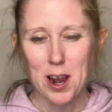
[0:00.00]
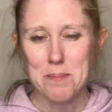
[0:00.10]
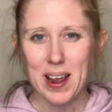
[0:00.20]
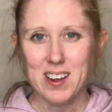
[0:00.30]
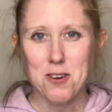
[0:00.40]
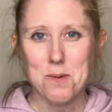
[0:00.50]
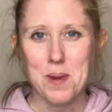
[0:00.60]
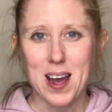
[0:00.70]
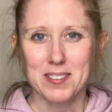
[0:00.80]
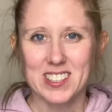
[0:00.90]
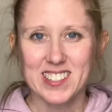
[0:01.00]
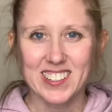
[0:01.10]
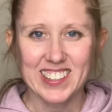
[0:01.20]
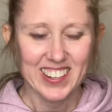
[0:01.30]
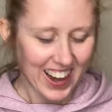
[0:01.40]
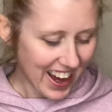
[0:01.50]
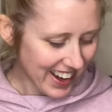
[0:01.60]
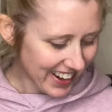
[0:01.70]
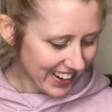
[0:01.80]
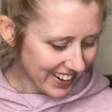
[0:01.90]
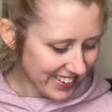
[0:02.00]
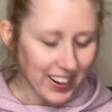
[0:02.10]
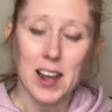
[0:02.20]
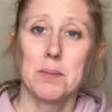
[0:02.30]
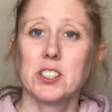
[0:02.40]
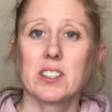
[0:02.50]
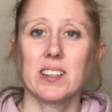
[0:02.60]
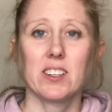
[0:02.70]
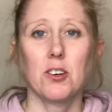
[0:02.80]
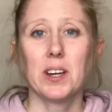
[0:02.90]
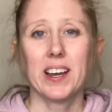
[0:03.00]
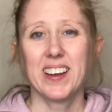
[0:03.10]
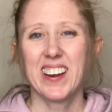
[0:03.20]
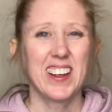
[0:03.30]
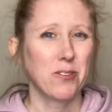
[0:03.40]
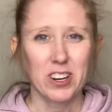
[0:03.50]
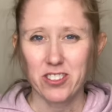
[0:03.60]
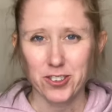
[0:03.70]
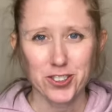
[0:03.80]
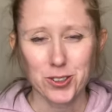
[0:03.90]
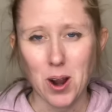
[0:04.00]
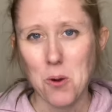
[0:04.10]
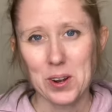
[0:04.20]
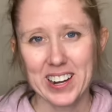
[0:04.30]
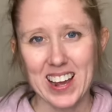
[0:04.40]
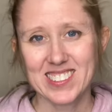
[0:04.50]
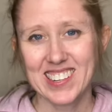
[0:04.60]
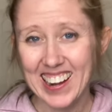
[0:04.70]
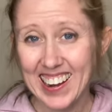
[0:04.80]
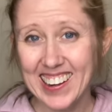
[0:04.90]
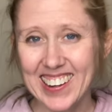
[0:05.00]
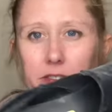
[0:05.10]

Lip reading: I'm back home, obviously, and I'm just gonna go ahead and run through what I got today.